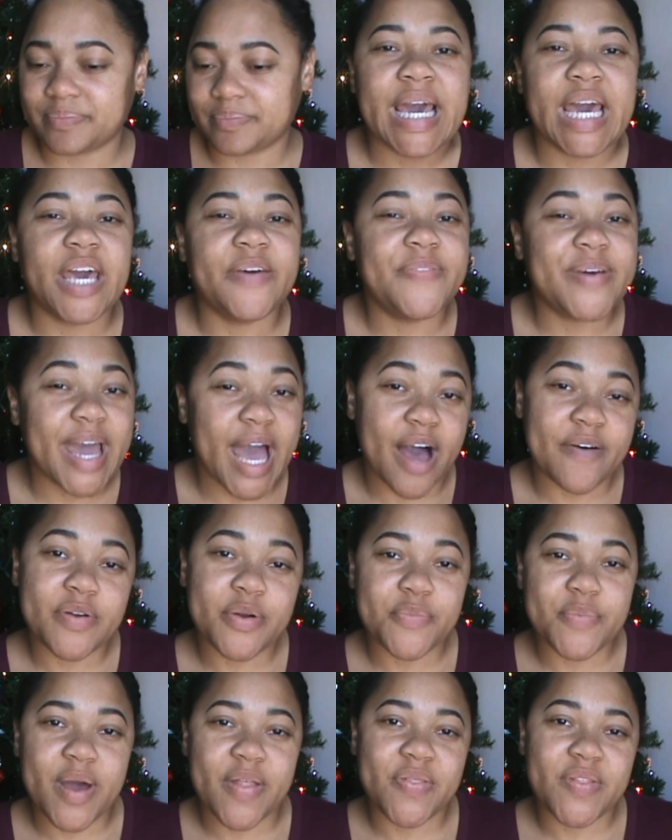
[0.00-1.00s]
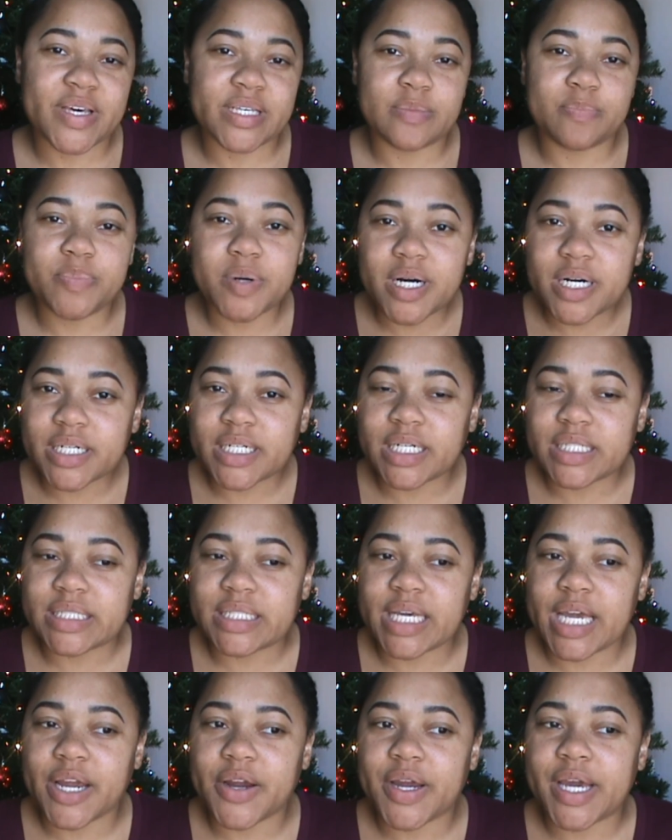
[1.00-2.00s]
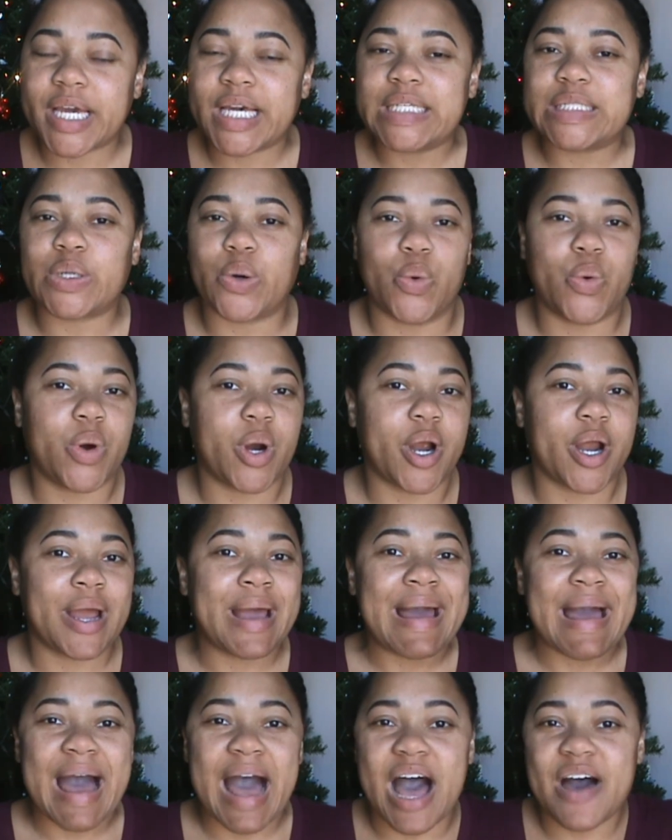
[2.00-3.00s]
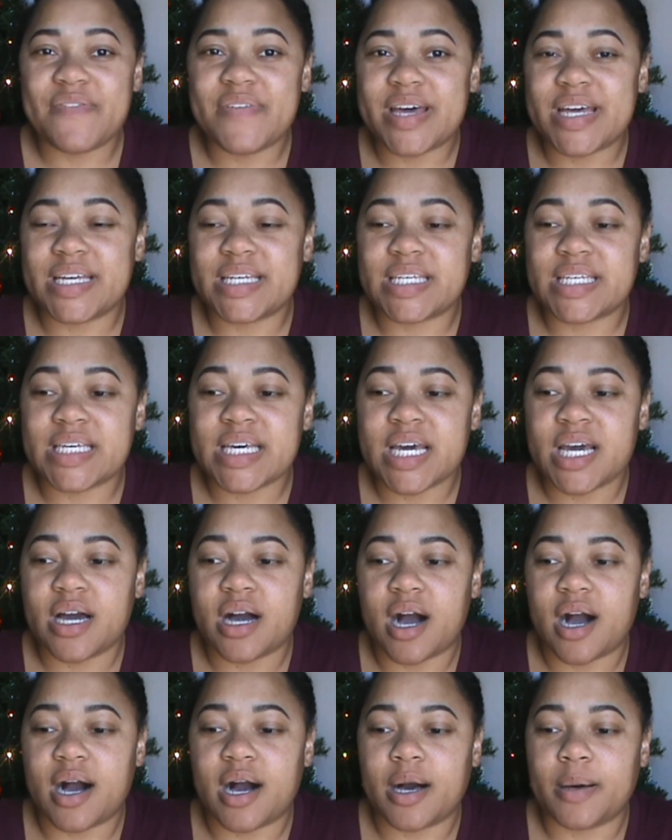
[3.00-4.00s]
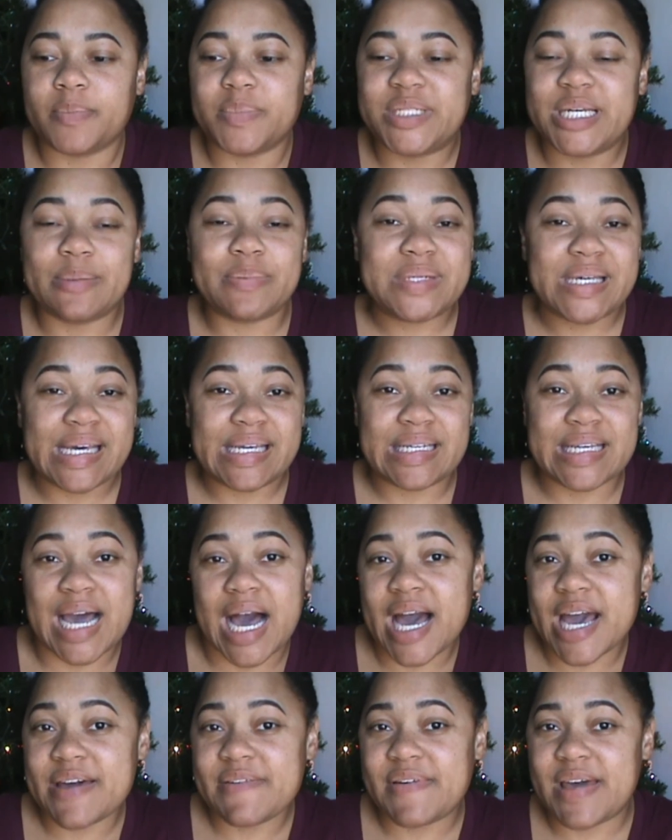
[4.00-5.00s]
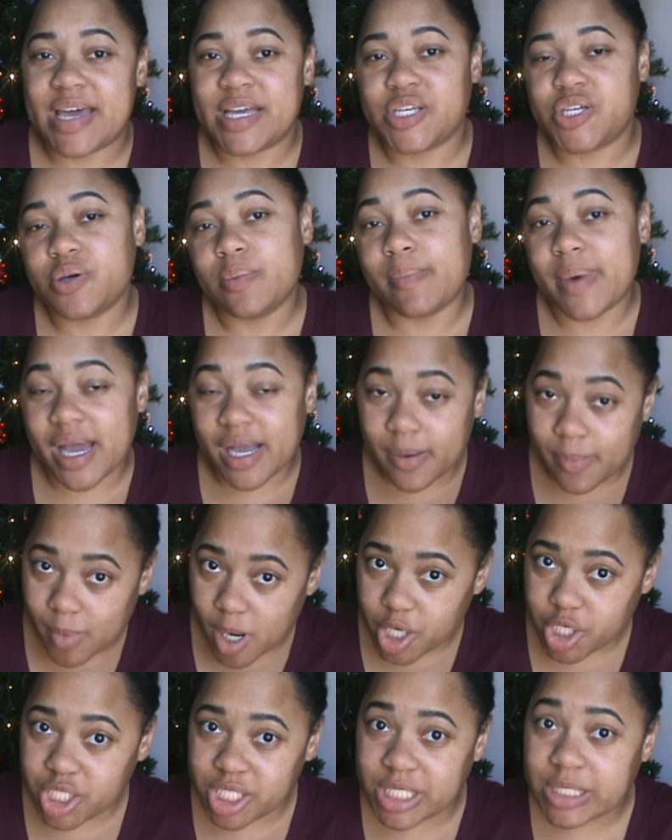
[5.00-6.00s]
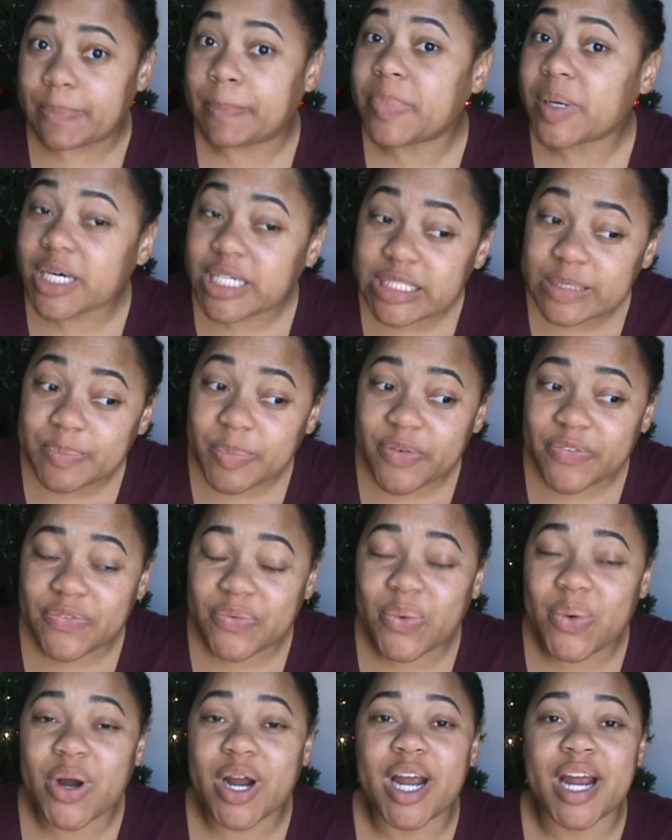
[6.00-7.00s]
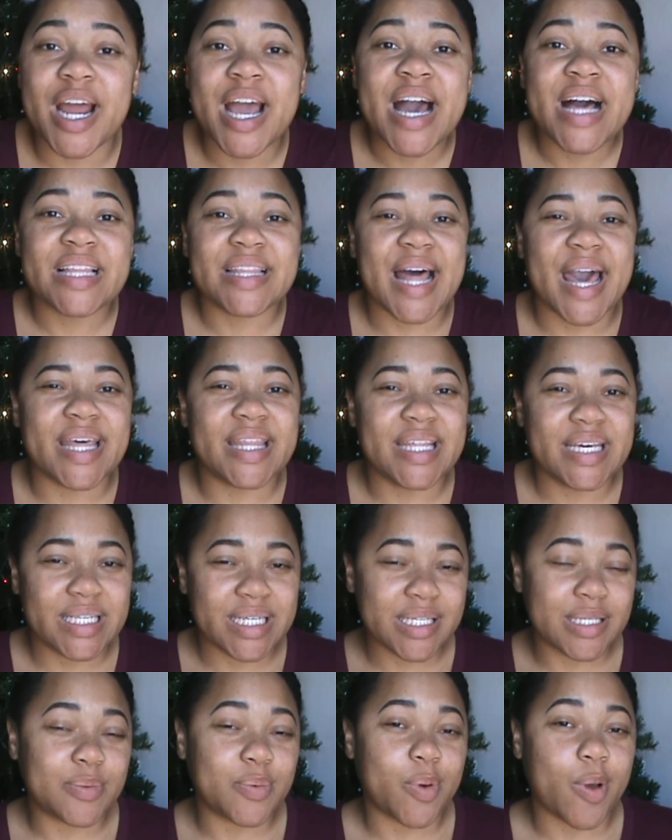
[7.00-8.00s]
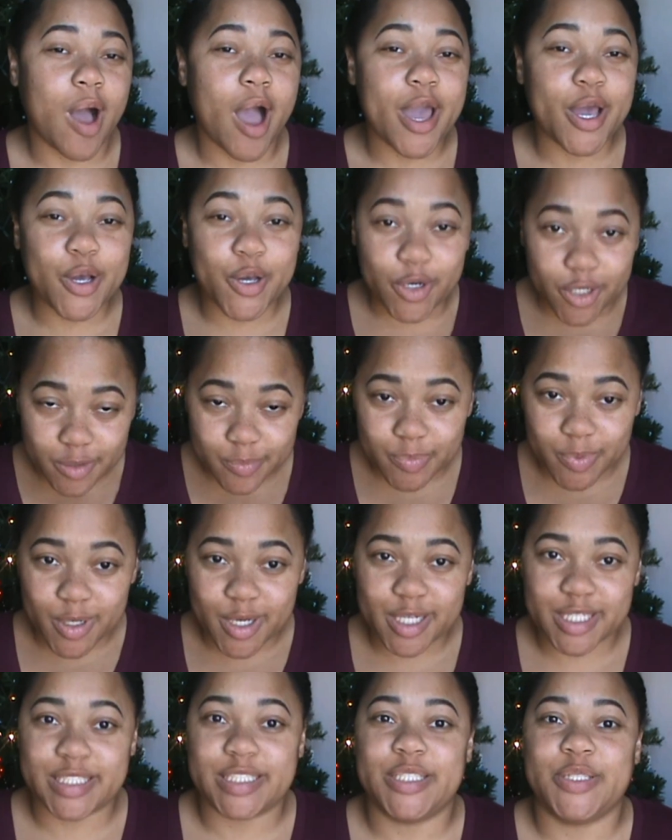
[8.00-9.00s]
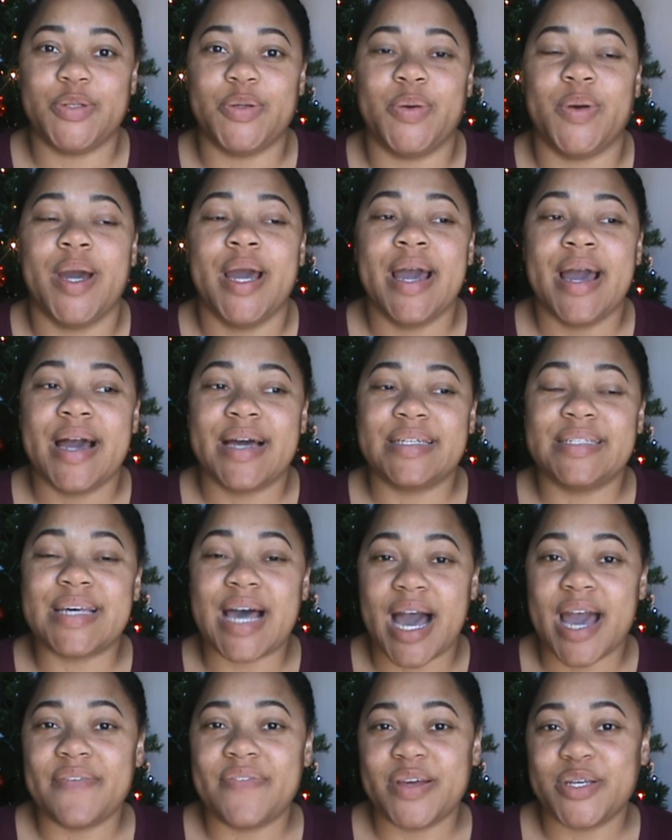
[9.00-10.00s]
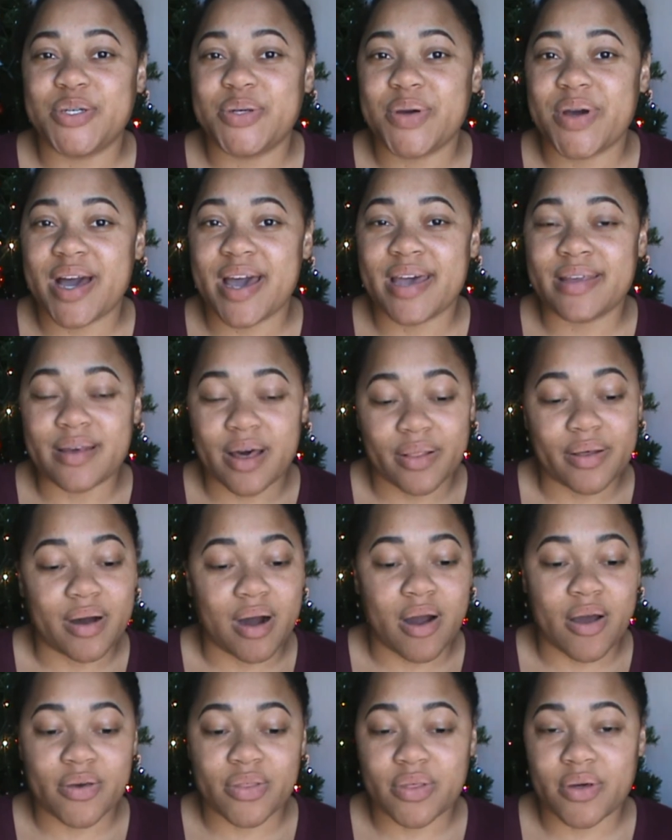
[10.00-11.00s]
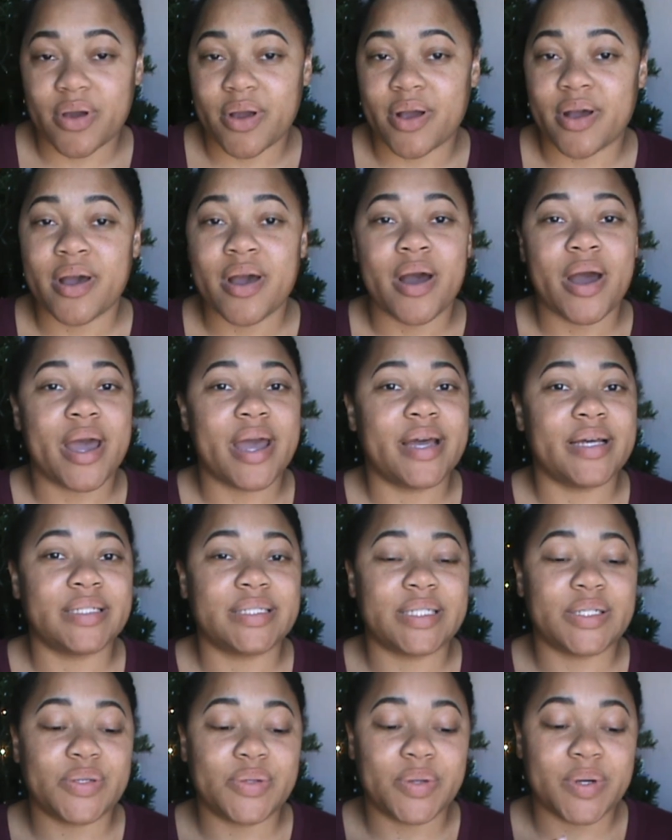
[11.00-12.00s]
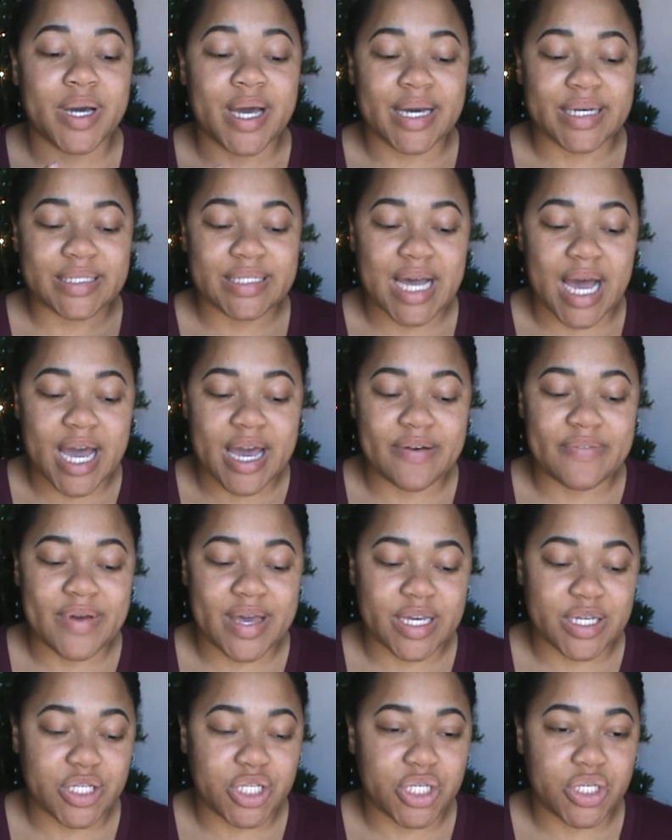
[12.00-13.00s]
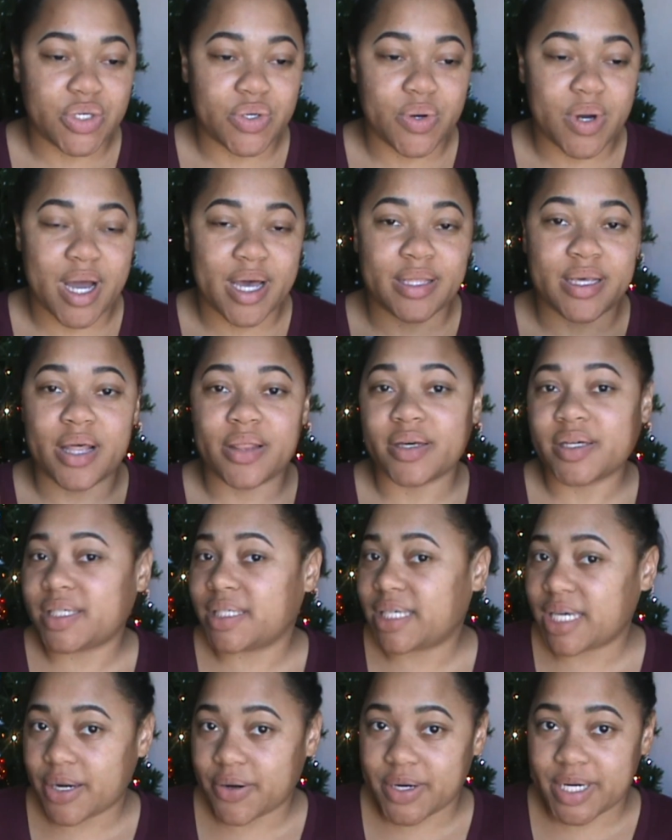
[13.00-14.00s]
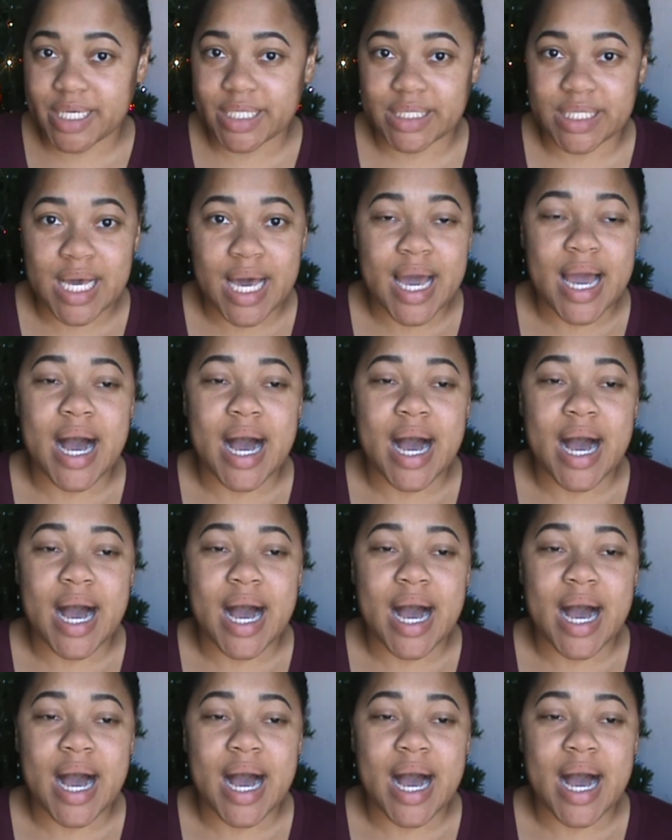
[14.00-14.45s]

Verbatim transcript: If you haven't read this book series or haven't um, dipped dive into Meghan March's books before, like this is a good book to dive into another author and to dive into another series.